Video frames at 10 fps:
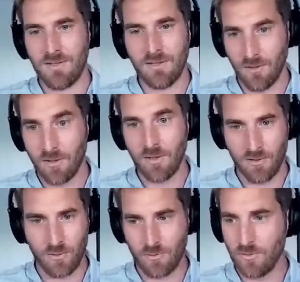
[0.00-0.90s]
did a,
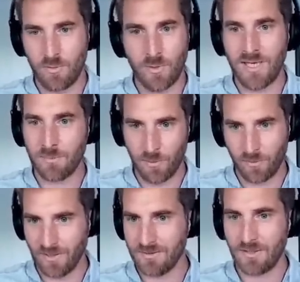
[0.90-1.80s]
a great
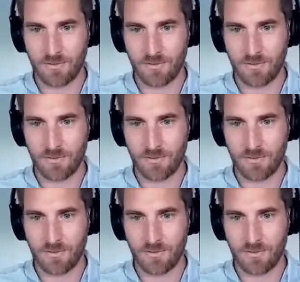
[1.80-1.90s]
progress.